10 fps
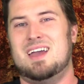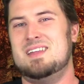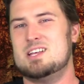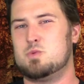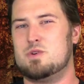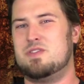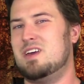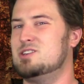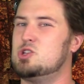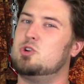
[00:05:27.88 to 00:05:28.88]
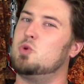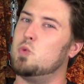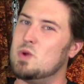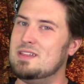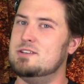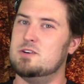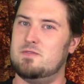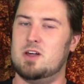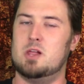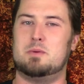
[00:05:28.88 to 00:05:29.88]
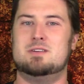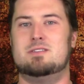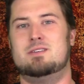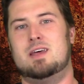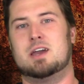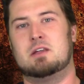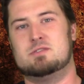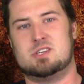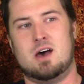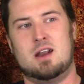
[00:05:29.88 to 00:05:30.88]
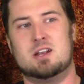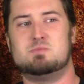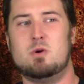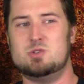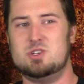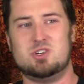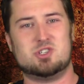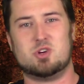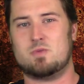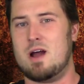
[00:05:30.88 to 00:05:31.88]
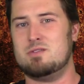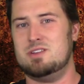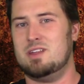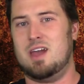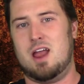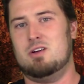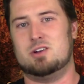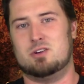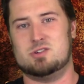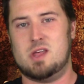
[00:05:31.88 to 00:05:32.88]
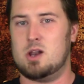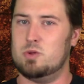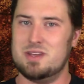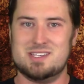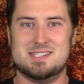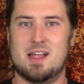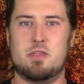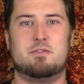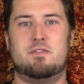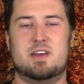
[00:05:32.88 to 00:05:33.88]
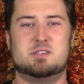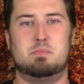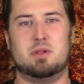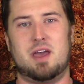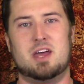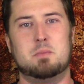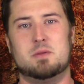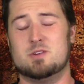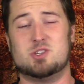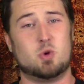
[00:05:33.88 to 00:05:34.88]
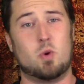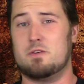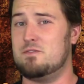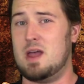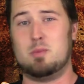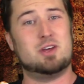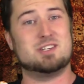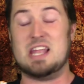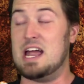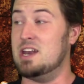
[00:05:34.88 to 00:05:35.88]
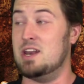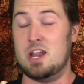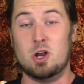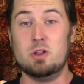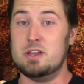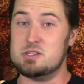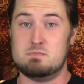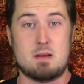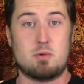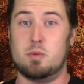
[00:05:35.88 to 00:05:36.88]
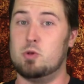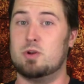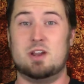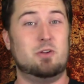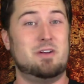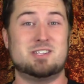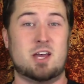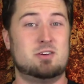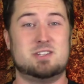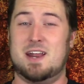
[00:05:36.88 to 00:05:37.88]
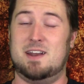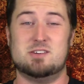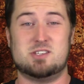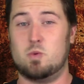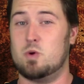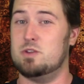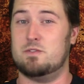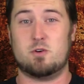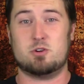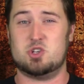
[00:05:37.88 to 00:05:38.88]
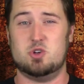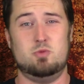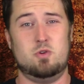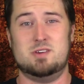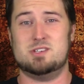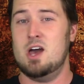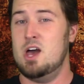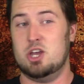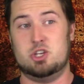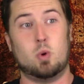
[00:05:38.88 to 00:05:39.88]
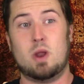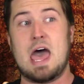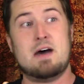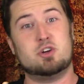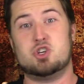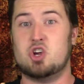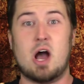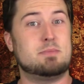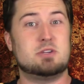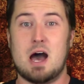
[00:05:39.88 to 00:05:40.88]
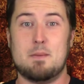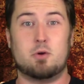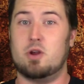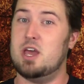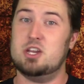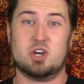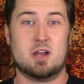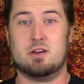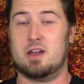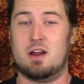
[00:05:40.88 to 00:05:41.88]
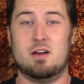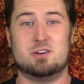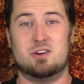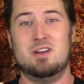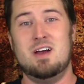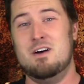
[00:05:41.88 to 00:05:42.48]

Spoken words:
And that's where things start to really develop into the negative side, and it's mostly just surrounding the characters. Not only is Leatherface bland, but the Sawyer family is not nearly as memorable or nearly as entertaining as they were in the first two movies. You don't have a Chop Top or a Hitchhiker character.